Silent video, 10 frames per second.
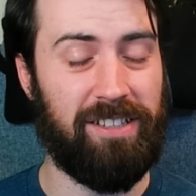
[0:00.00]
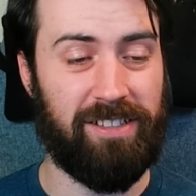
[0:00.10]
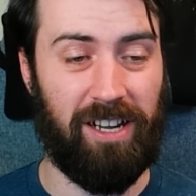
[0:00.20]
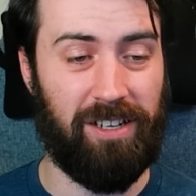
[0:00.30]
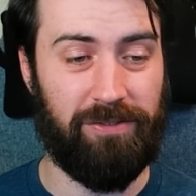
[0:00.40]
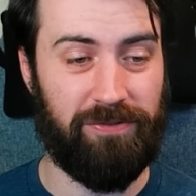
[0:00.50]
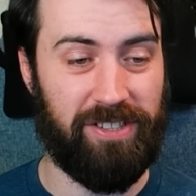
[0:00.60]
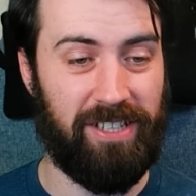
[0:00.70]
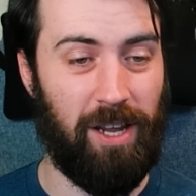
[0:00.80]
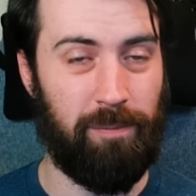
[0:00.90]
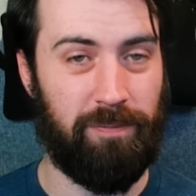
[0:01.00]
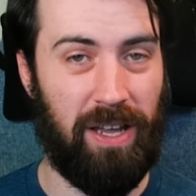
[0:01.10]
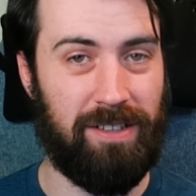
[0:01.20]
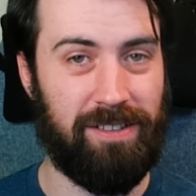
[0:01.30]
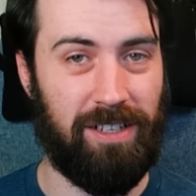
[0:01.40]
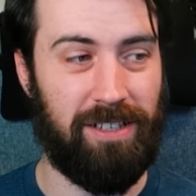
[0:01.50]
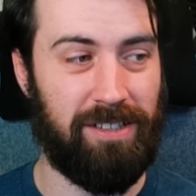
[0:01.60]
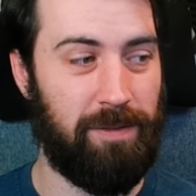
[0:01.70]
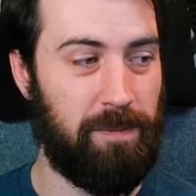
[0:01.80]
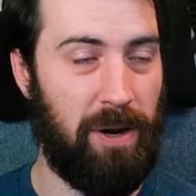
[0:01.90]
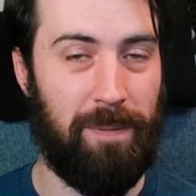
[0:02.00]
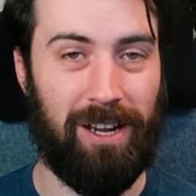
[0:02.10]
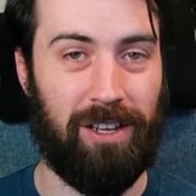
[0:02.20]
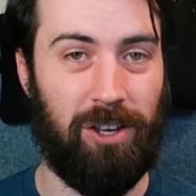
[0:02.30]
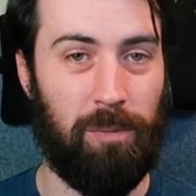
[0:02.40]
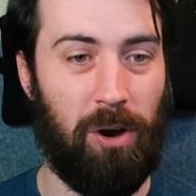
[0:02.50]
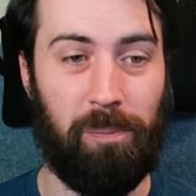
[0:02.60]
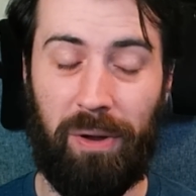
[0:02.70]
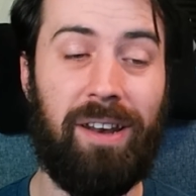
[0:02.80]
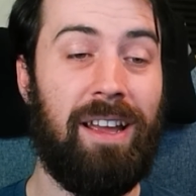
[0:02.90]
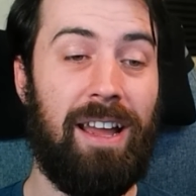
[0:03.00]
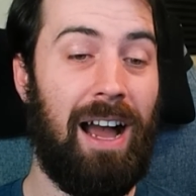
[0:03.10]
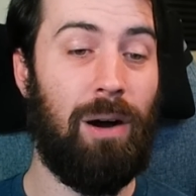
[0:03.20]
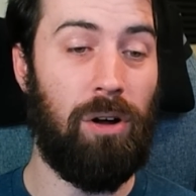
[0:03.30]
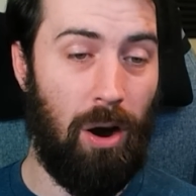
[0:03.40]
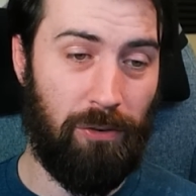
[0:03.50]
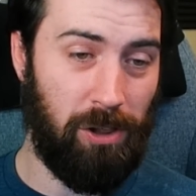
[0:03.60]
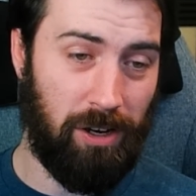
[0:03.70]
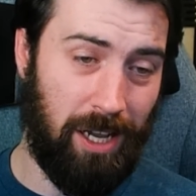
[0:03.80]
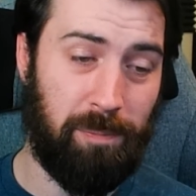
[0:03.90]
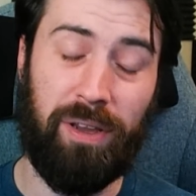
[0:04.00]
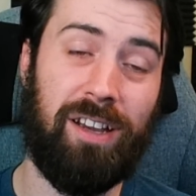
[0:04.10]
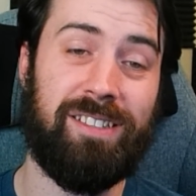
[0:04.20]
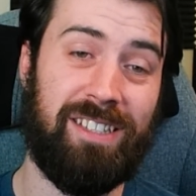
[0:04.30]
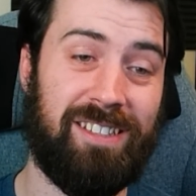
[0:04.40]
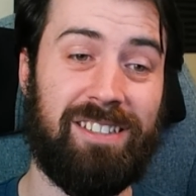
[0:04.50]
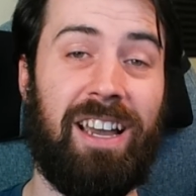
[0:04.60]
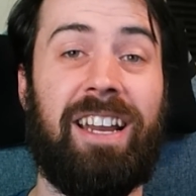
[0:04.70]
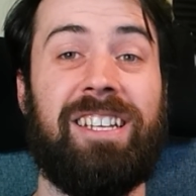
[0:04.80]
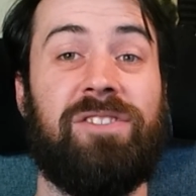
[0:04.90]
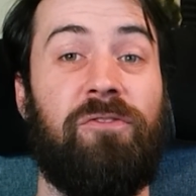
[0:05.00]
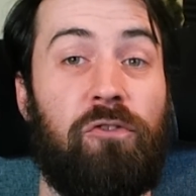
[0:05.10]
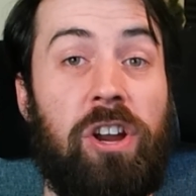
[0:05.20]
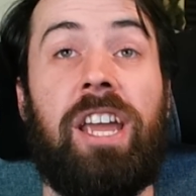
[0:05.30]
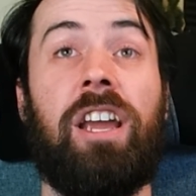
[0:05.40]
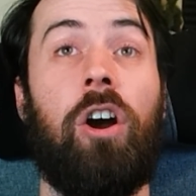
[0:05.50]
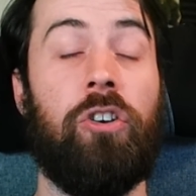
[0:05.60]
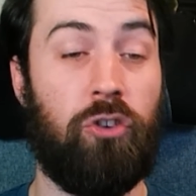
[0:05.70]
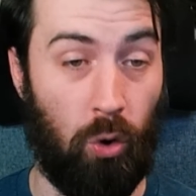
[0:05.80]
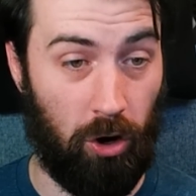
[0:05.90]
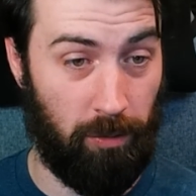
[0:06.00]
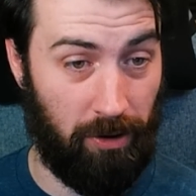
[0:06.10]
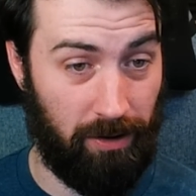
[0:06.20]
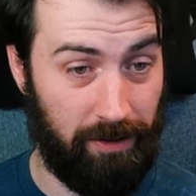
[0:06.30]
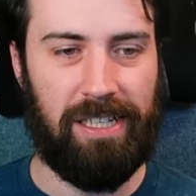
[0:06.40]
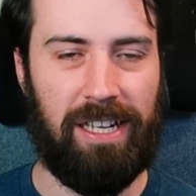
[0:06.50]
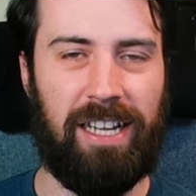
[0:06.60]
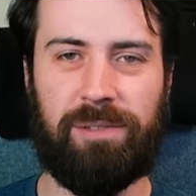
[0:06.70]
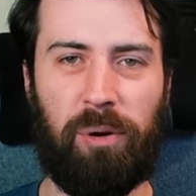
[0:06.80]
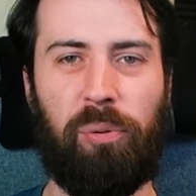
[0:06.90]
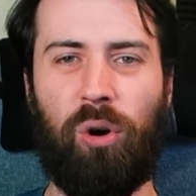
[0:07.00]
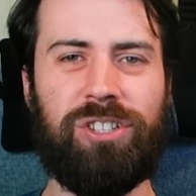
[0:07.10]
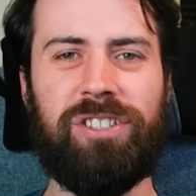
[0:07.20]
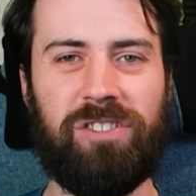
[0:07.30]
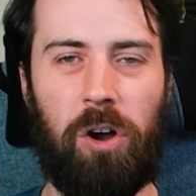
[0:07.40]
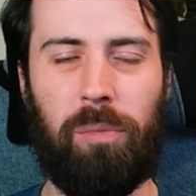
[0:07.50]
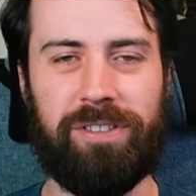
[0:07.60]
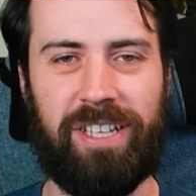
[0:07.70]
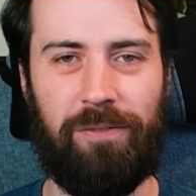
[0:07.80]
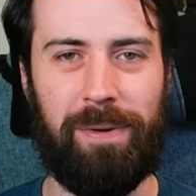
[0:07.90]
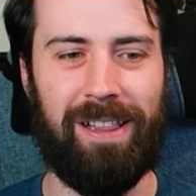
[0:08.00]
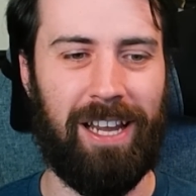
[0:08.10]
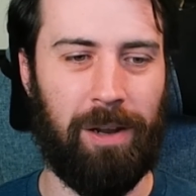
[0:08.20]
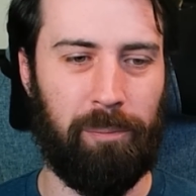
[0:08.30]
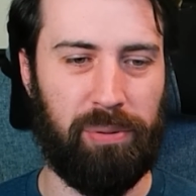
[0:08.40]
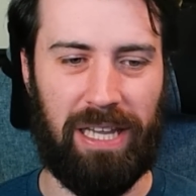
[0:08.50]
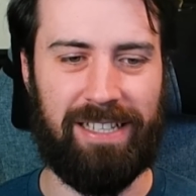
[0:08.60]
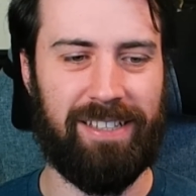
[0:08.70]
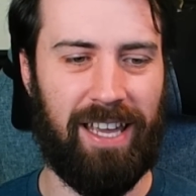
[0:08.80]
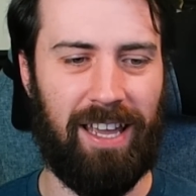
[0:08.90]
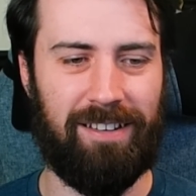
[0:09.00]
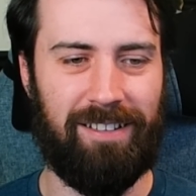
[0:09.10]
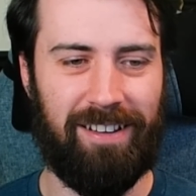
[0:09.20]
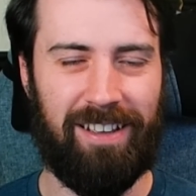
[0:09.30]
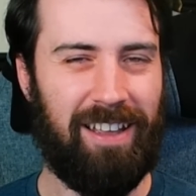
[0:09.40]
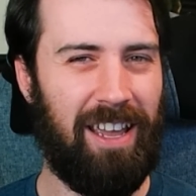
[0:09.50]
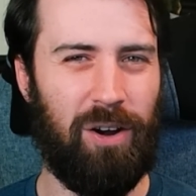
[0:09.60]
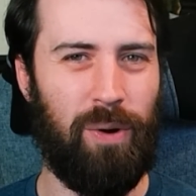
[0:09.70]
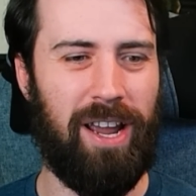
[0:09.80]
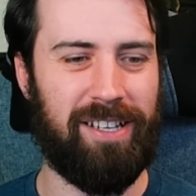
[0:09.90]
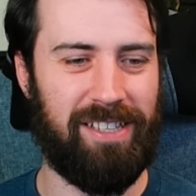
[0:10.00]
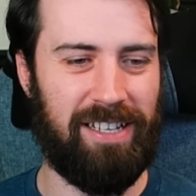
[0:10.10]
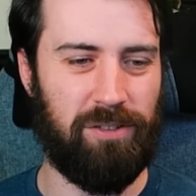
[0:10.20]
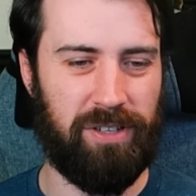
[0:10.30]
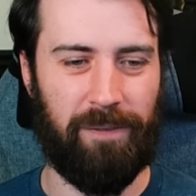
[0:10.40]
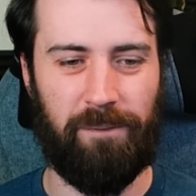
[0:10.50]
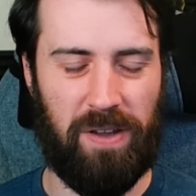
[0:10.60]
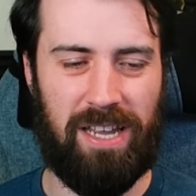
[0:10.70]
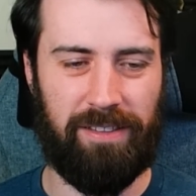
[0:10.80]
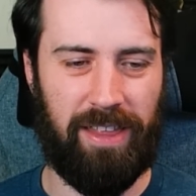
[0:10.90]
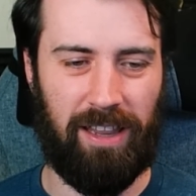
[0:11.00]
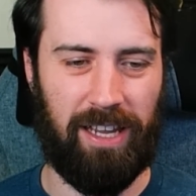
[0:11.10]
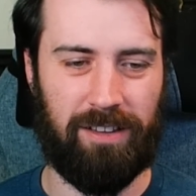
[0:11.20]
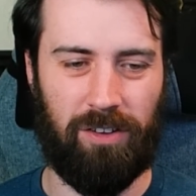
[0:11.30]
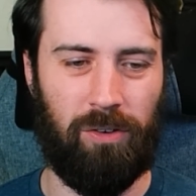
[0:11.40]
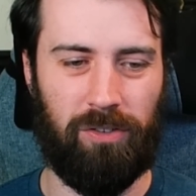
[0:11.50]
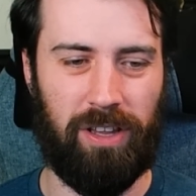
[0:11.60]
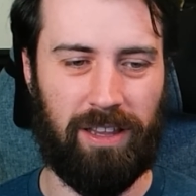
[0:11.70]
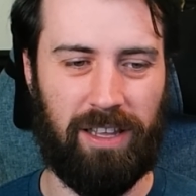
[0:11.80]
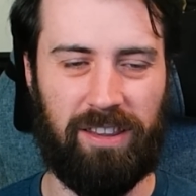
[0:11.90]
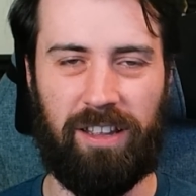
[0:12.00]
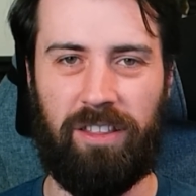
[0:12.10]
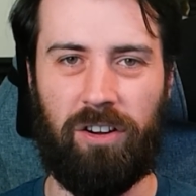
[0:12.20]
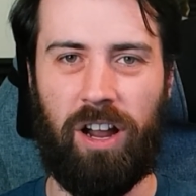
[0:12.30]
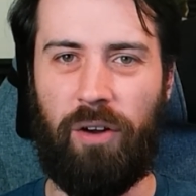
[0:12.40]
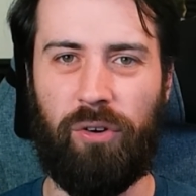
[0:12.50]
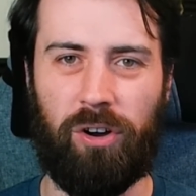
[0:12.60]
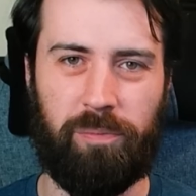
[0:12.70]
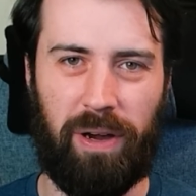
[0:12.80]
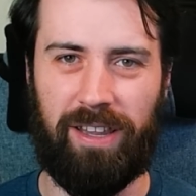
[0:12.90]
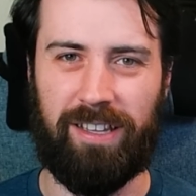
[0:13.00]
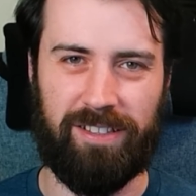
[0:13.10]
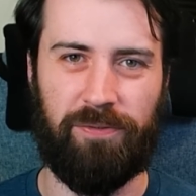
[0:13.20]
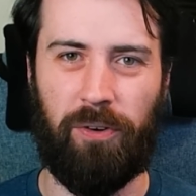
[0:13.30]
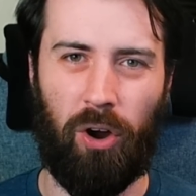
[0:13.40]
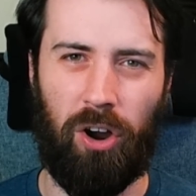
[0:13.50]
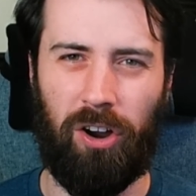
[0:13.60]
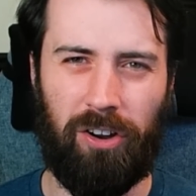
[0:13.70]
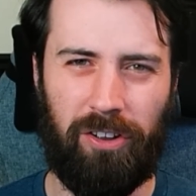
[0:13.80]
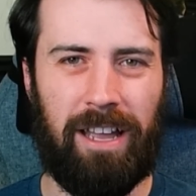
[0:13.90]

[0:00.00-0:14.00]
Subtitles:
kind of the same as Marowak and Cubone, but I will overlook it because this design is freaking adorable. Its proportions almost give me like Blaziken in a way, because it has those like feet that like don't like that are covered by like this fur.